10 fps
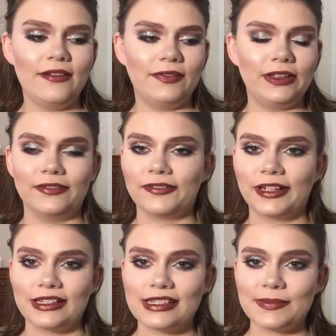Feel
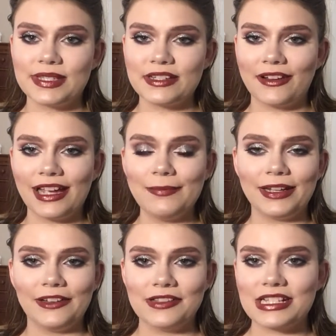free to subscribe.
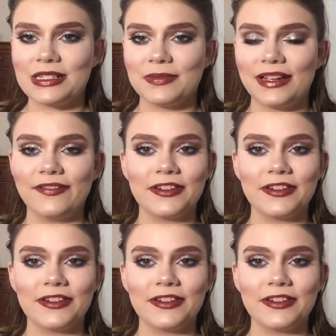I know this is my